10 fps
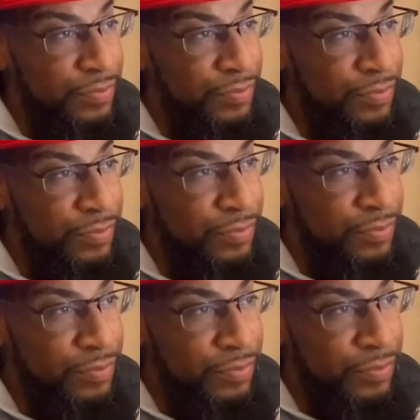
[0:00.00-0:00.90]

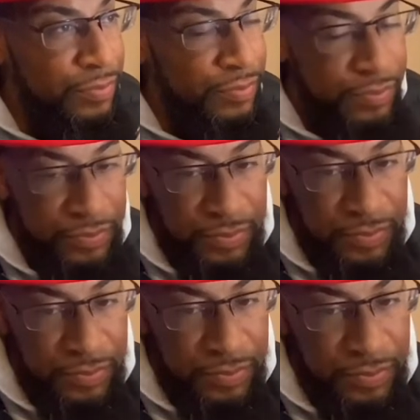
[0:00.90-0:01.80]

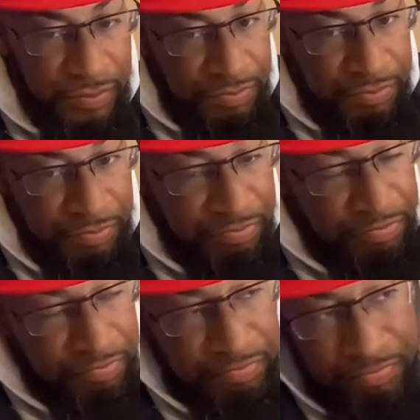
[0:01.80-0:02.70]

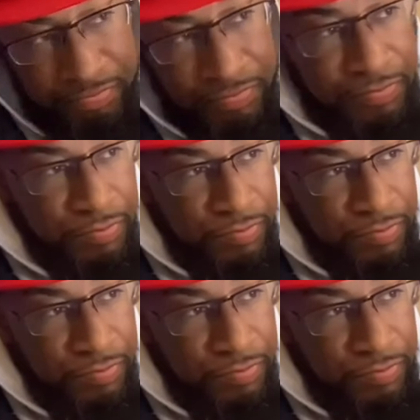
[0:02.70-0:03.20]
[no speech]